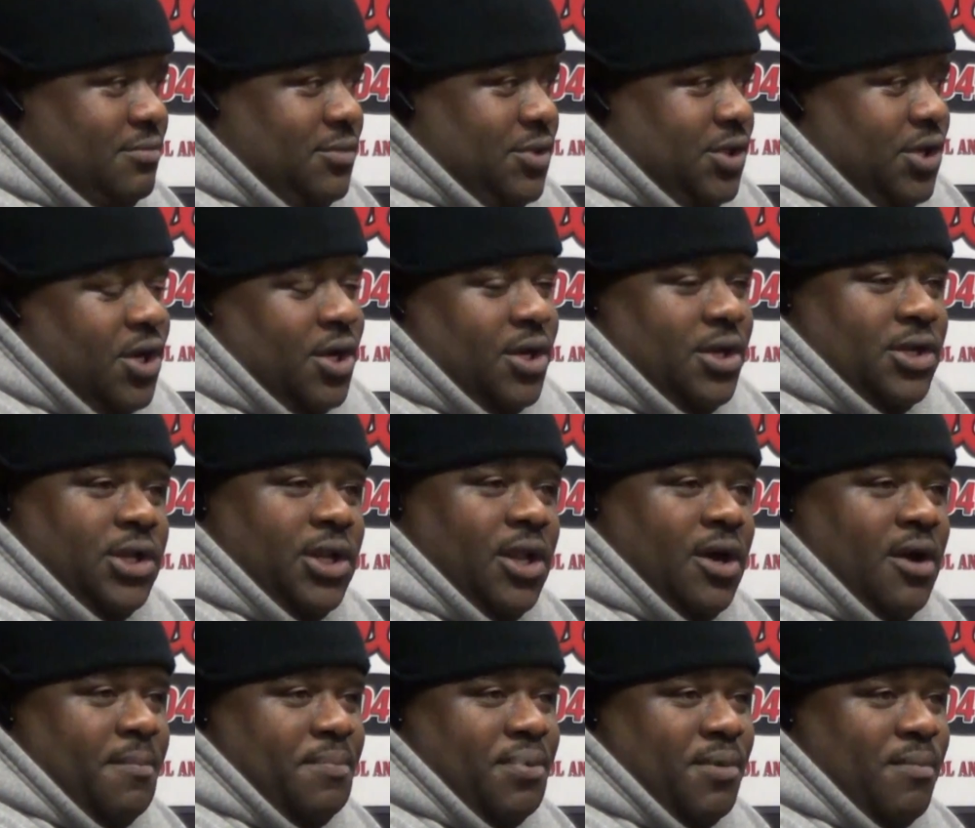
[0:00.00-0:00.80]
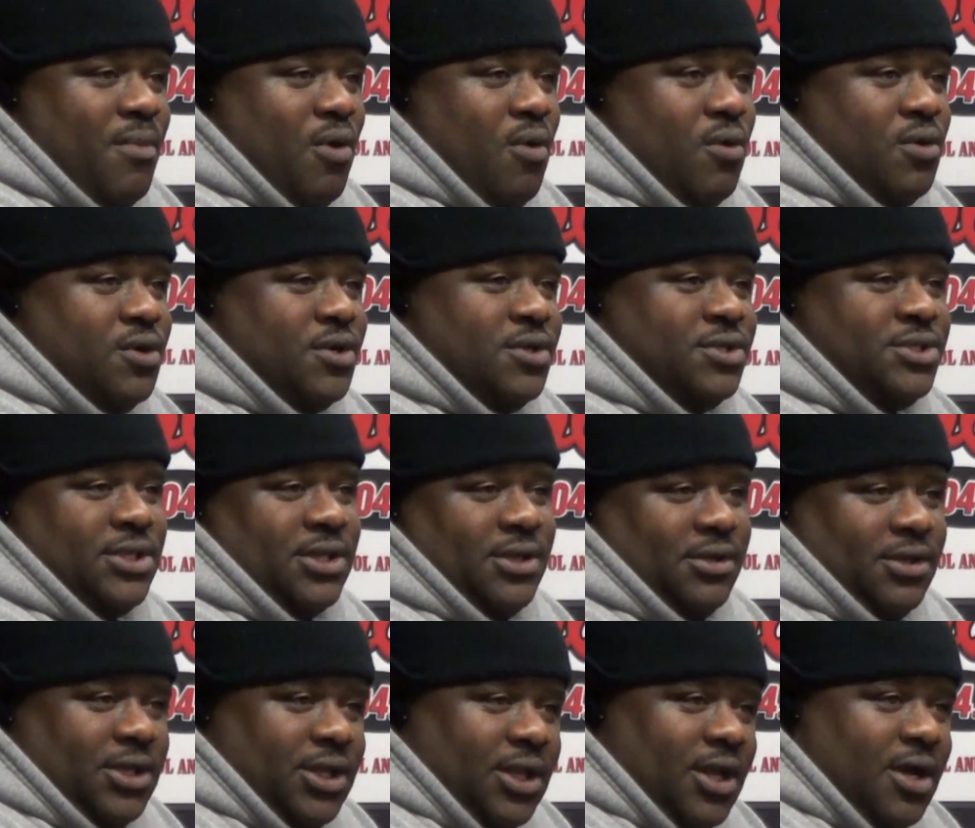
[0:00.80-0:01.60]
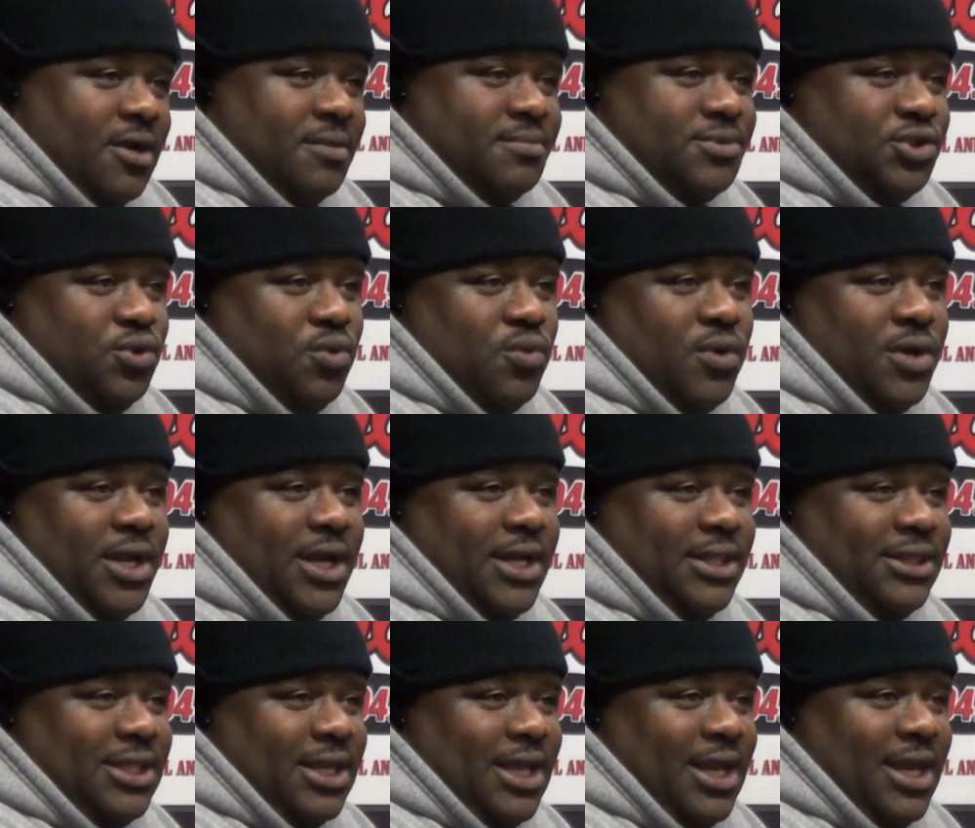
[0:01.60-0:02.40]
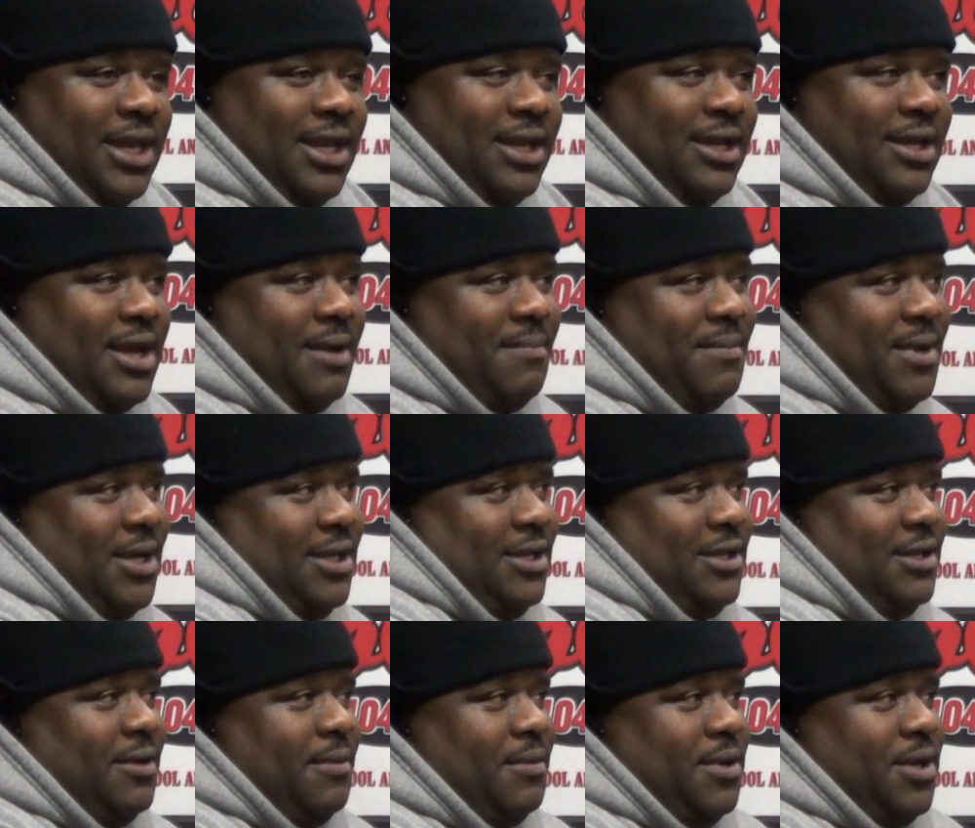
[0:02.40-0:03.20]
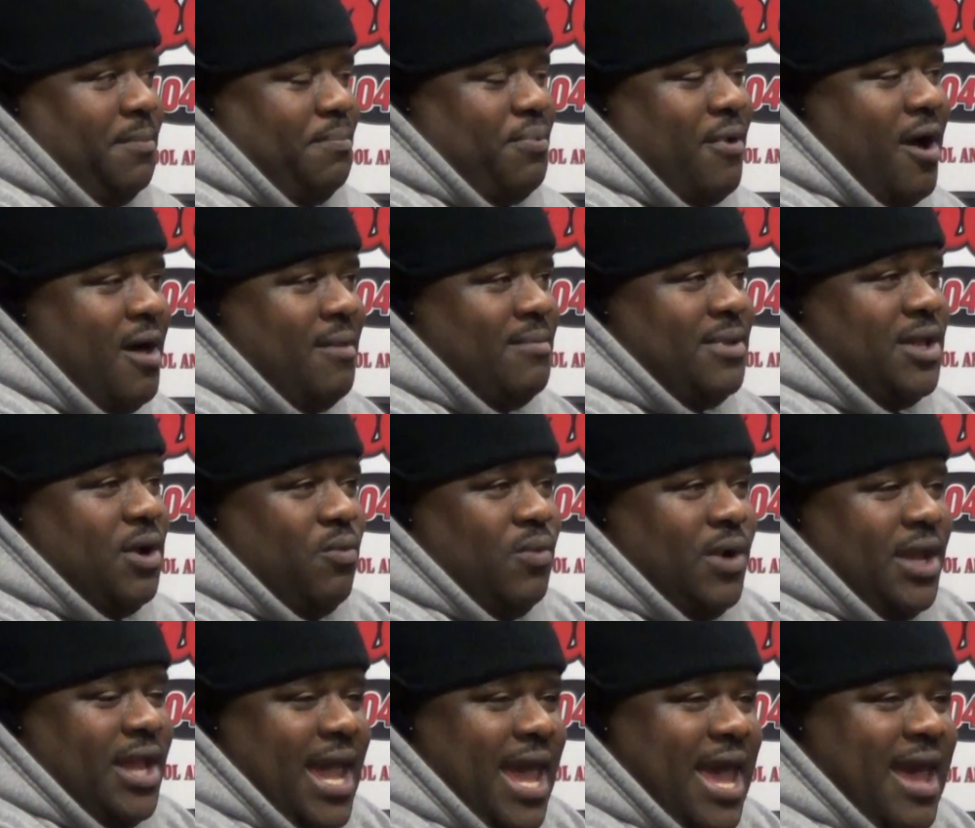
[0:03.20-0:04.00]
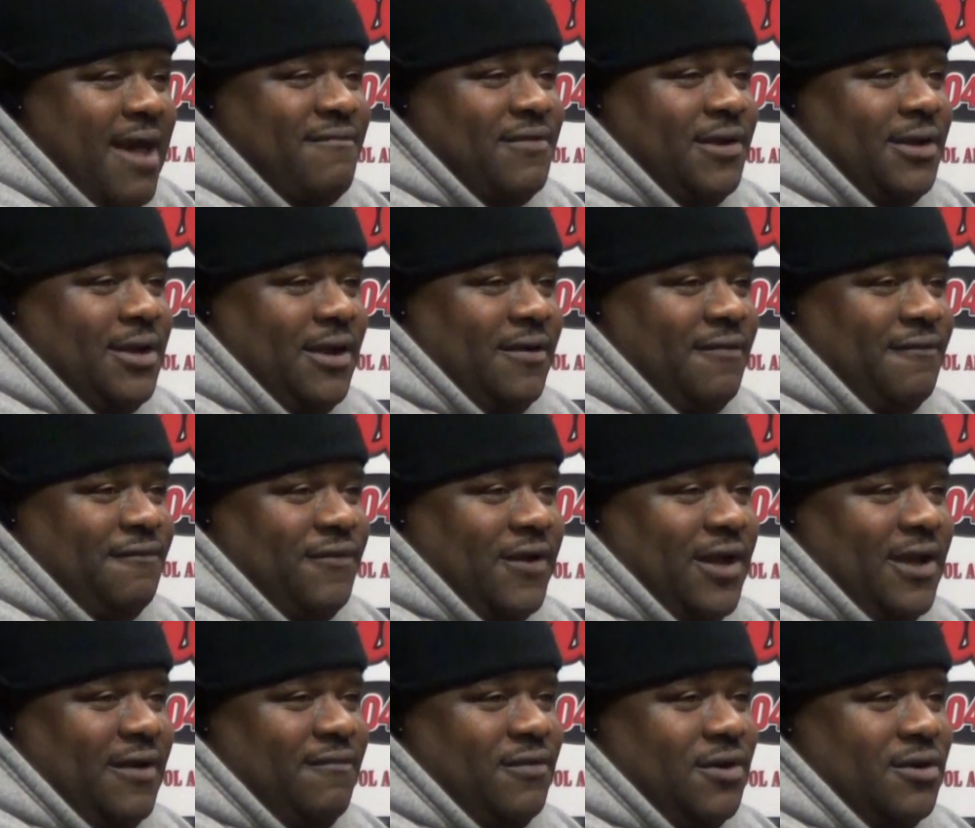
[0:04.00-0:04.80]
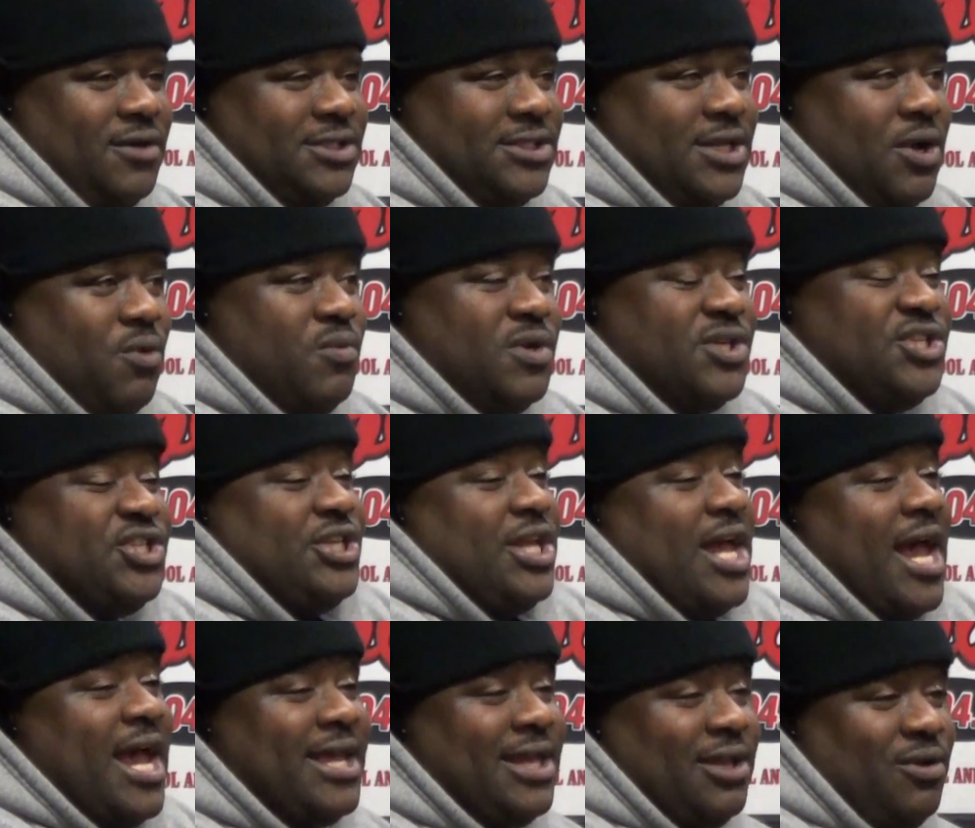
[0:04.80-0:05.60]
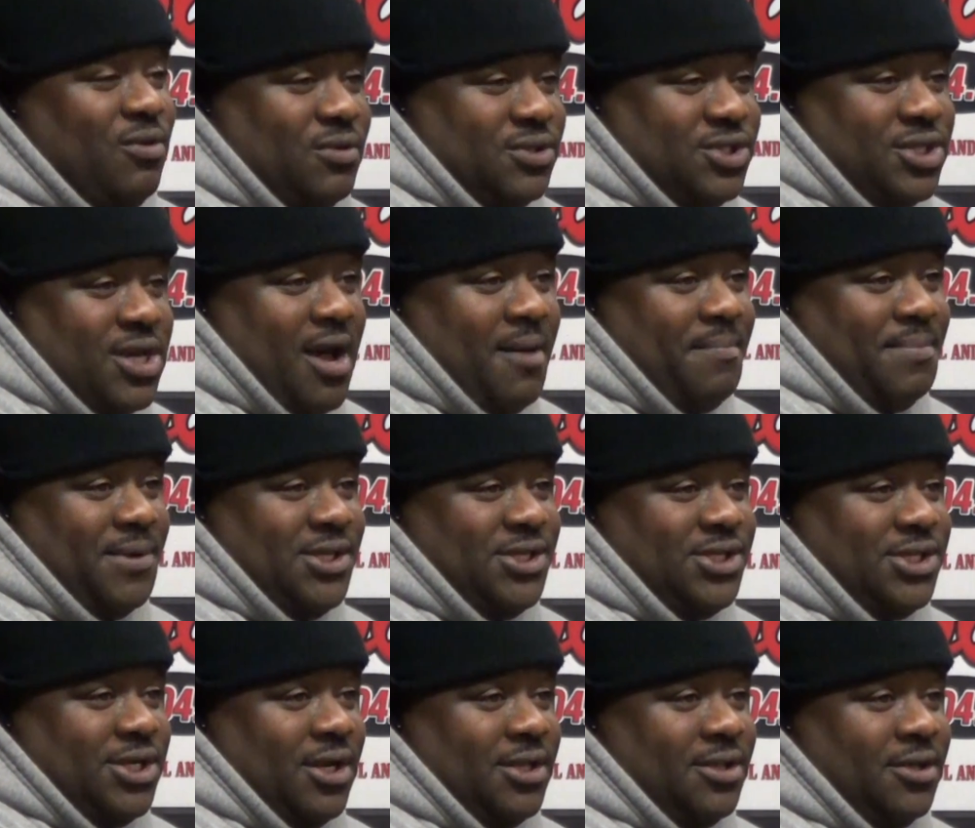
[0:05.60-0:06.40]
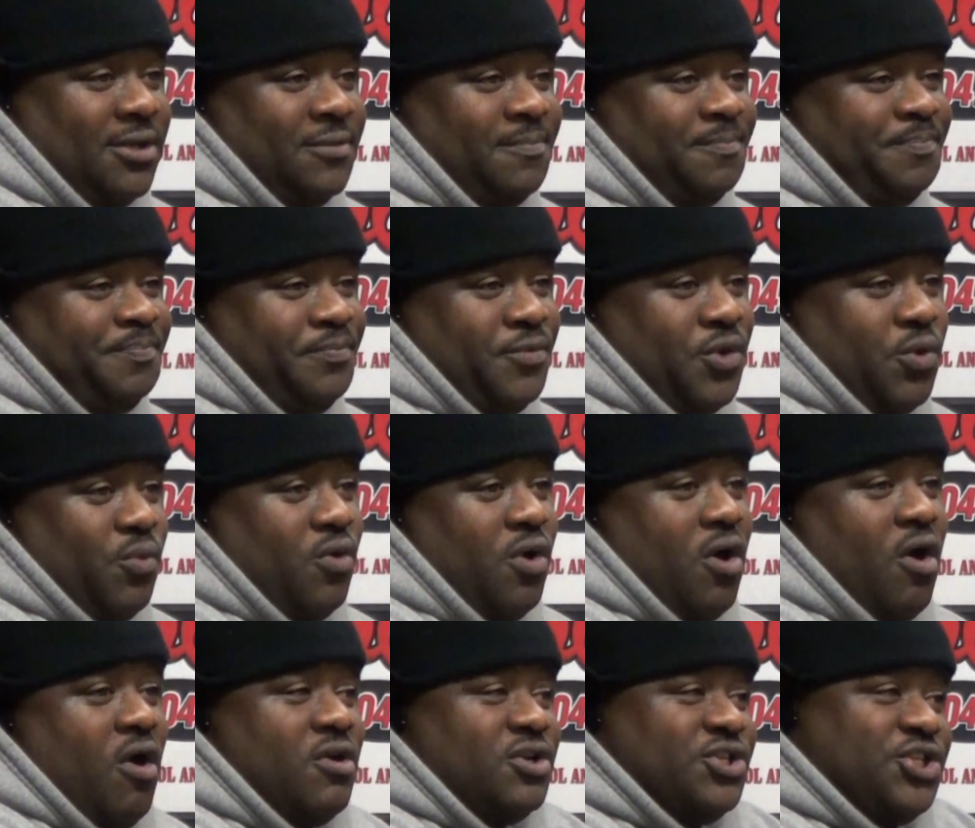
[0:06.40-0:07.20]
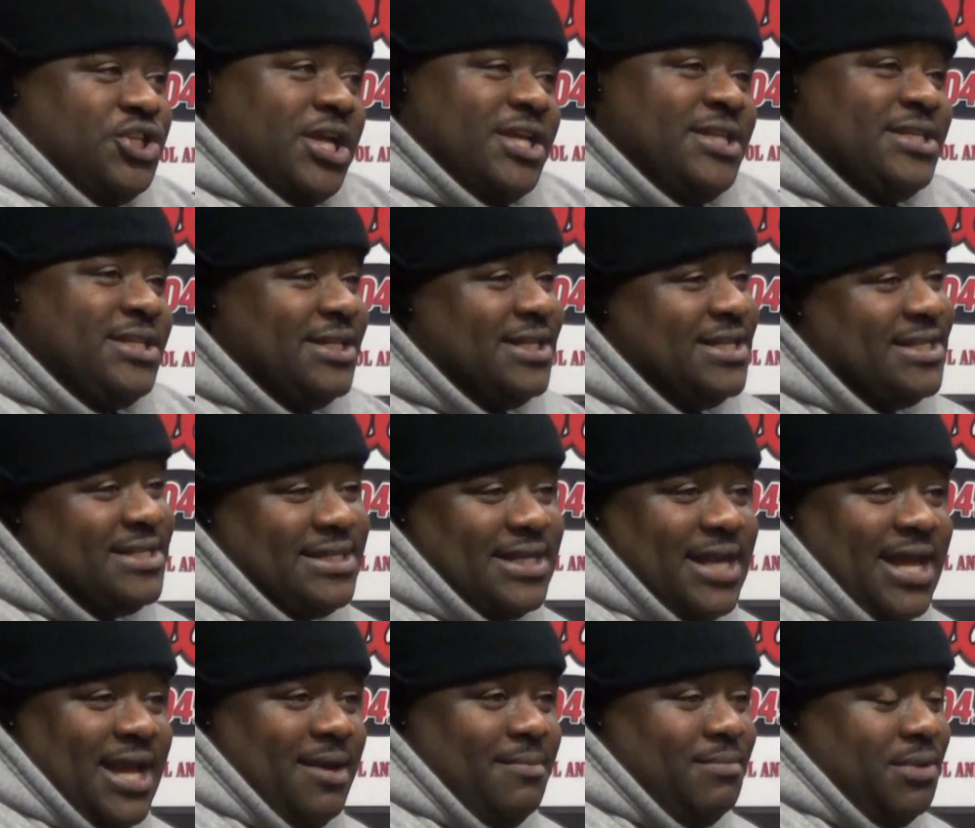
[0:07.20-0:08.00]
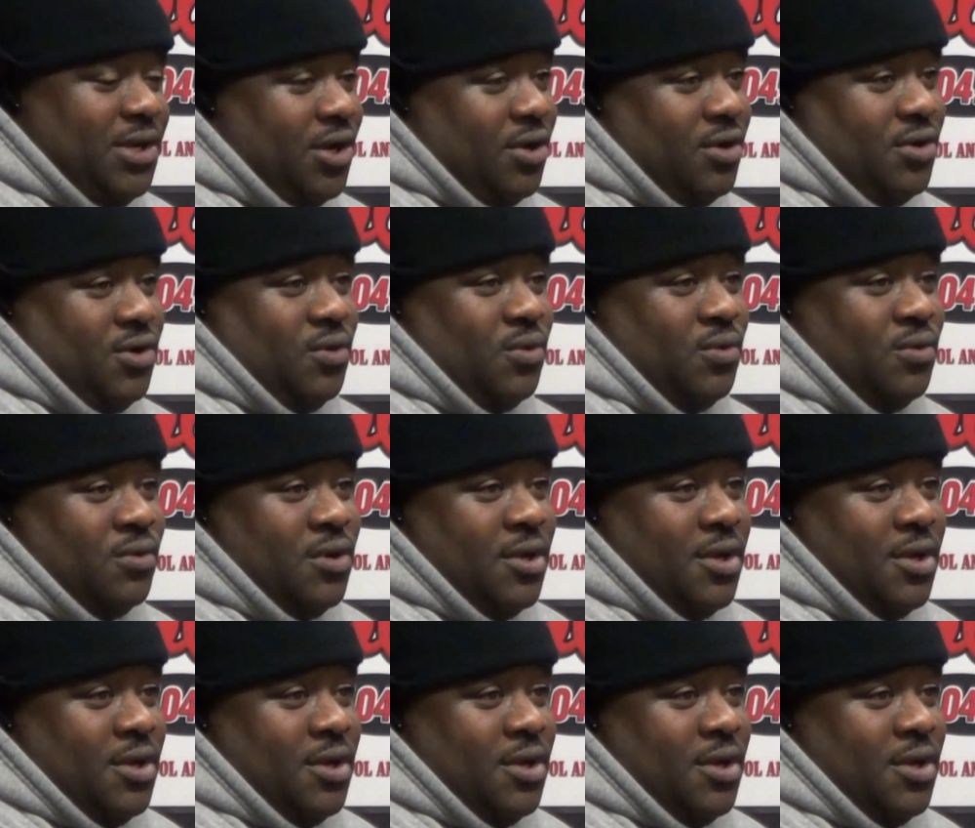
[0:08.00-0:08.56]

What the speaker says: good club promoters and clubs doing their thing, I mean, the problem that we have in here in Fayetteville is that we're stacking on top of each other. We're all chasing the same nickel.